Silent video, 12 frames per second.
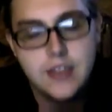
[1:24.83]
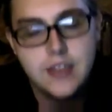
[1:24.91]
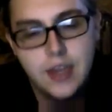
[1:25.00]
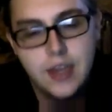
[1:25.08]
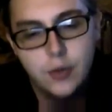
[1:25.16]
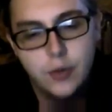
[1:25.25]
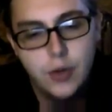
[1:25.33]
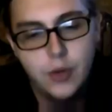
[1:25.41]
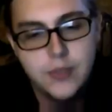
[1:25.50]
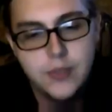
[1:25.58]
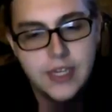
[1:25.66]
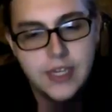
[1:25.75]
and what I was
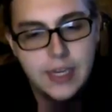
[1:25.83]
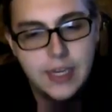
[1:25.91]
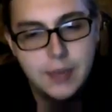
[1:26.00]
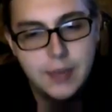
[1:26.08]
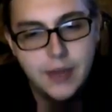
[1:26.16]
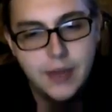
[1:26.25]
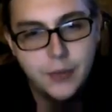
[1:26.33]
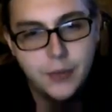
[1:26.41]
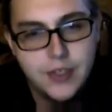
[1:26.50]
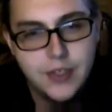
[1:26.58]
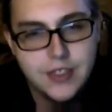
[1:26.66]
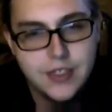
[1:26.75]
thinking about
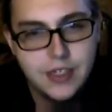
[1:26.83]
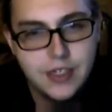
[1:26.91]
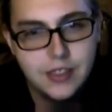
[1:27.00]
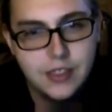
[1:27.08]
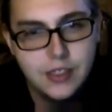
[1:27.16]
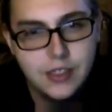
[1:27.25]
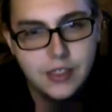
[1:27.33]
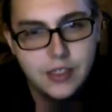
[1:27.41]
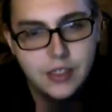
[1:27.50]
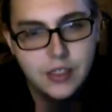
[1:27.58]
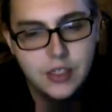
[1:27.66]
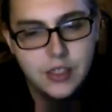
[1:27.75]
was,
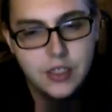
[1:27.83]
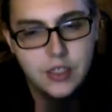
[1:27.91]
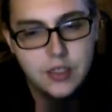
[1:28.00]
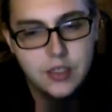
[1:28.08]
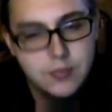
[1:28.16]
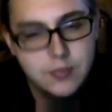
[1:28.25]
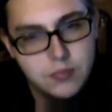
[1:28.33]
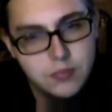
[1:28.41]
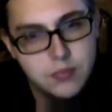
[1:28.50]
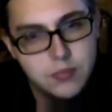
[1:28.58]
hmm,